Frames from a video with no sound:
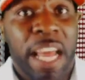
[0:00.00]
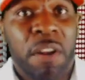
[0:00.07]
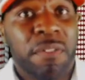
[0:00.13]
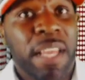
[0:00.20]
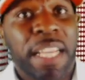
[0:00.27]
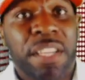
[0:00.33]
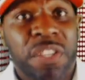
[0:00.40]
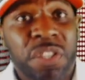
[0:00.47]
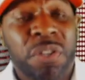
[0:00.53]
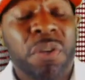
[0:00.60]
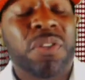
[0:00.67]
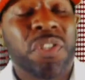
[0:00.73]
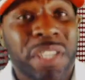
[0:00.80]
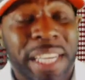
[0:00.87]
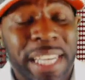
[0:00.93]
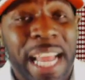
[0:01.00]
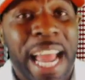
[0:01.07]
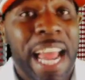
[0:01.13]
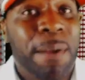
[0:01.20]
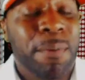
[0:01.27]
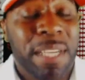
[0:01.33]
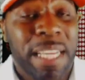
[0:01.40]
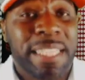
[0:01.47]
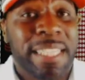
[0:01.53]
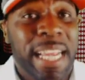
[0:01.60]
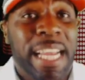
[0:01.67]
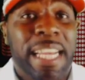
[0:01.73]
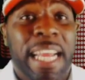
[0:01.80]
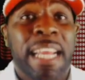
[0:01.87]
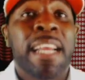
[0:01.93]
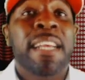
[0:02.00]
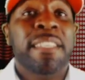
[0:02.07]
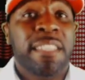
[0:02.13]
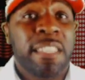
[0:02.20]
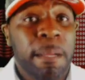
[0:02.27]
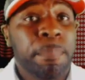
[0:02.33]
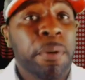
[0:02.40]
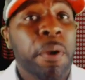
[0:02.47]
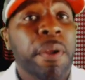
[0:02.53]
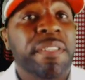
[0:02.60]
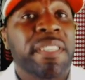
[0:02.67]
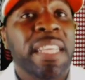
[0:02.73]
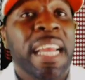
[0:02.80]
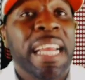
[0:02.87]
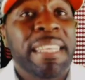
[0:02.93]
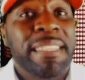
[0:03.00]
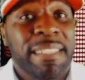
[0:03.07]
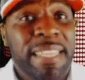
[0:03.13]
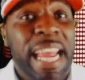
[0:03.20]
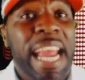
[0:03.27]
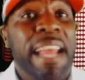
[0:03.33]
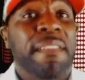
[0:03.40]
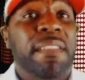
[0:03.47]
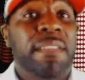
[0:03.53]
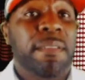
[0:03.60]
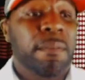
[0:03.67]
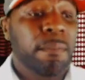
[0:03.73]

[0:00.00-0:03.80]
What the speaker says: I don't think the children are lying when they say that some parents said